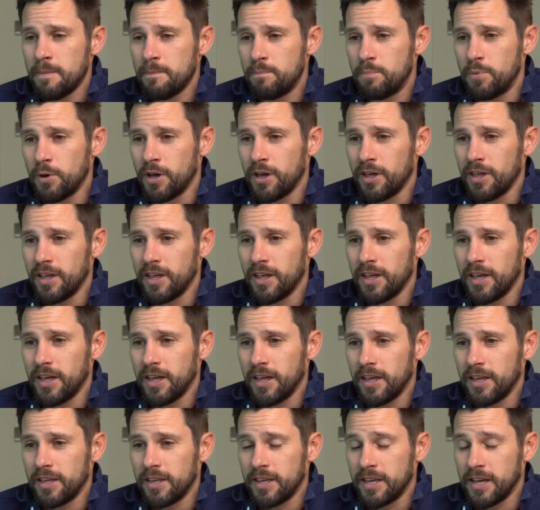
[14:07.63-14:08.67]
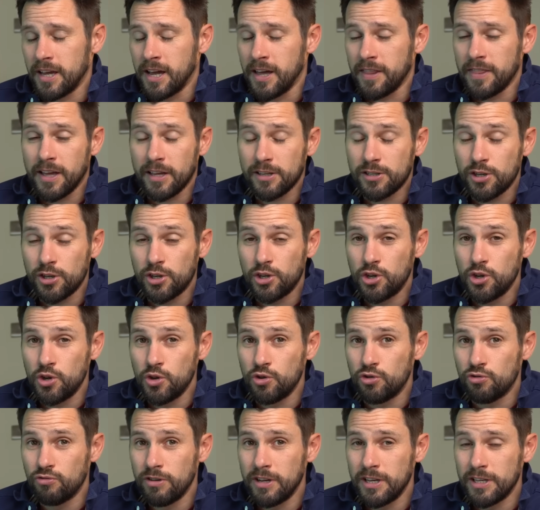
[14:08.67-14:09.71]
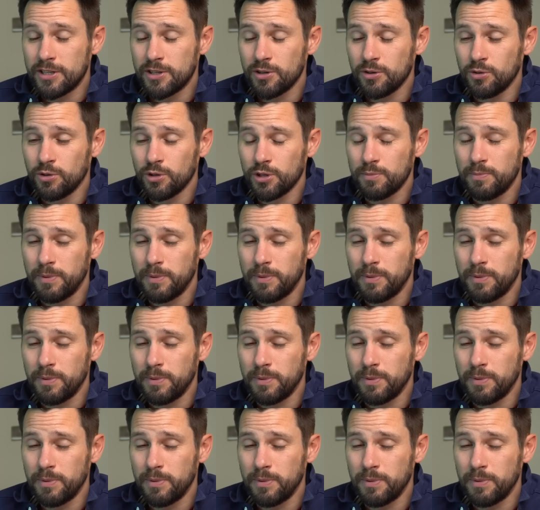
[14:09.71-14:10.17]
but yeah, that's a huge resource,